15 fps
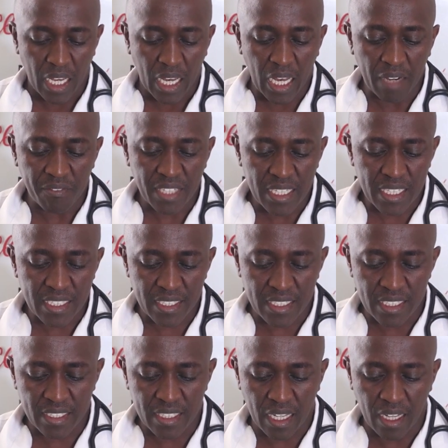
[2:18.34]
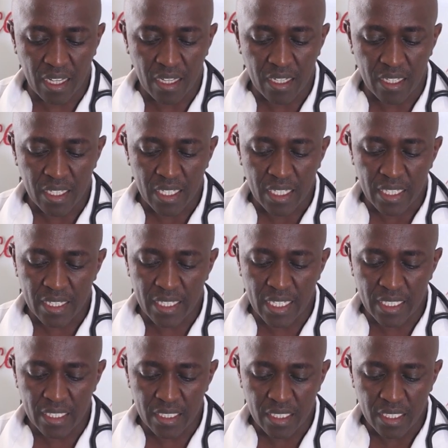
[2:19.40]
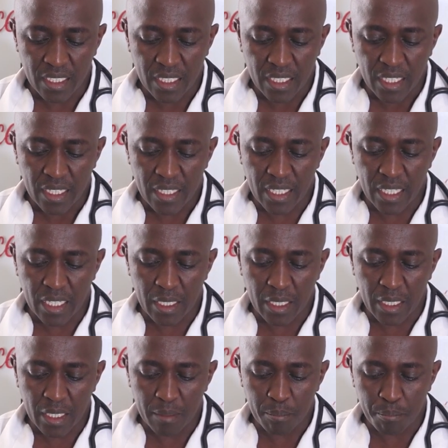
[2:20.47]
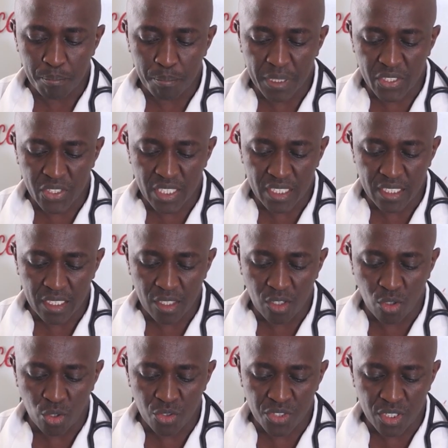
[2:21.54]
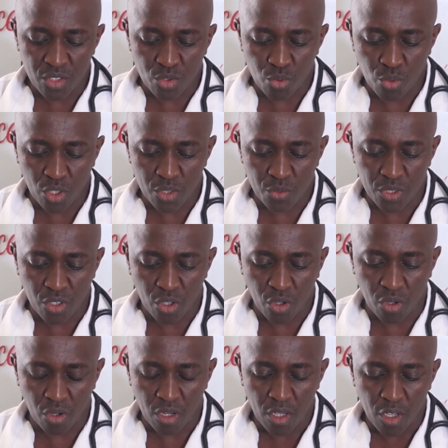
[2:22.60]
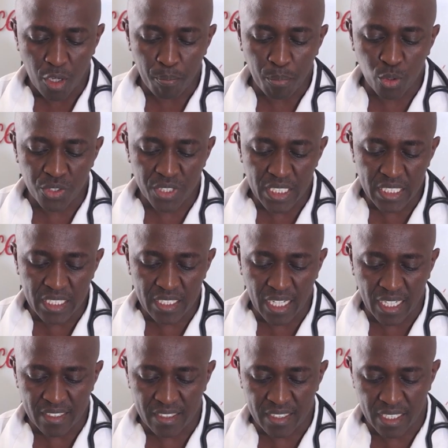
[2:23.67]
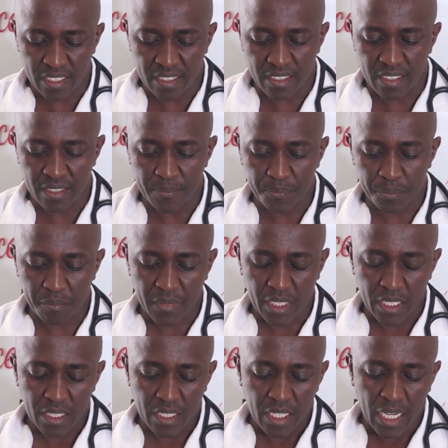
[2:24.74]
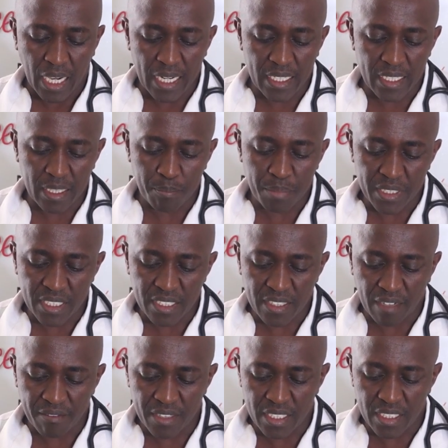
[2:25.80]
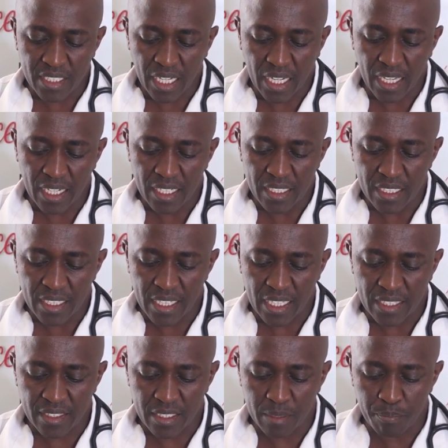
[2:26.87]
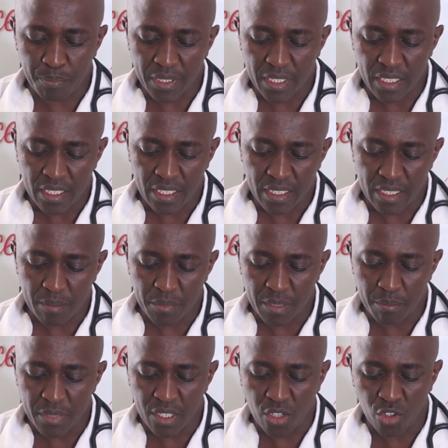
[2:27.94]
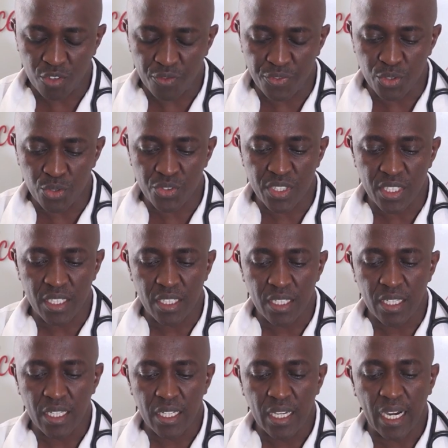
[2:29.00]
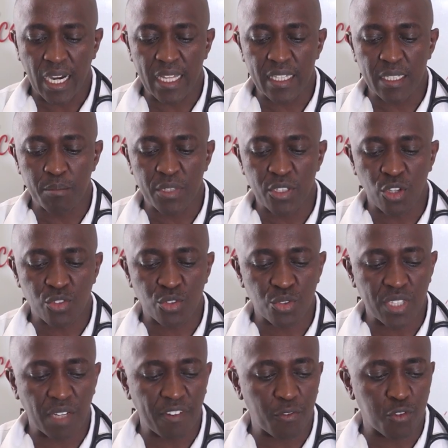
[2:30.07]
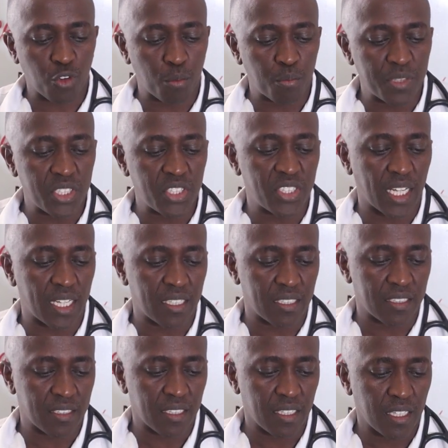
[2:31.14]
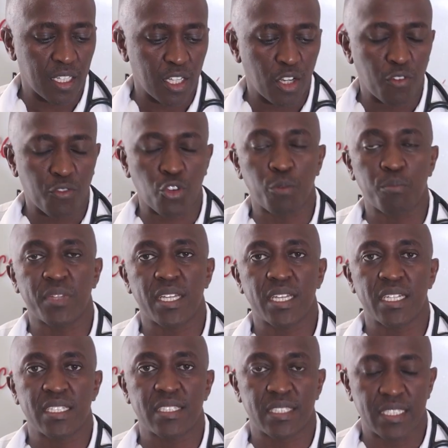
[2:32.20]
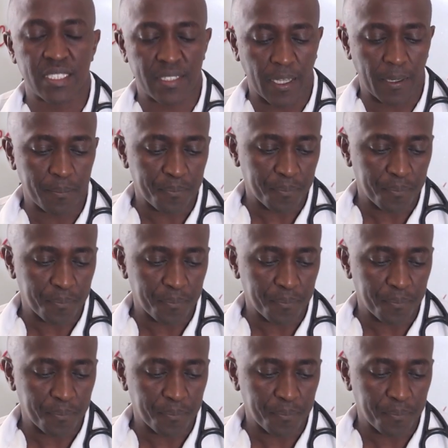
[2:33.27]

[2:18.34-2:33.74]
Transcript: After the seizure, then the patient goes into what we call post-ictus state, and the patients are very tired, they are sleepy, they may be confused, and they may also suffer from injuries from the seizure.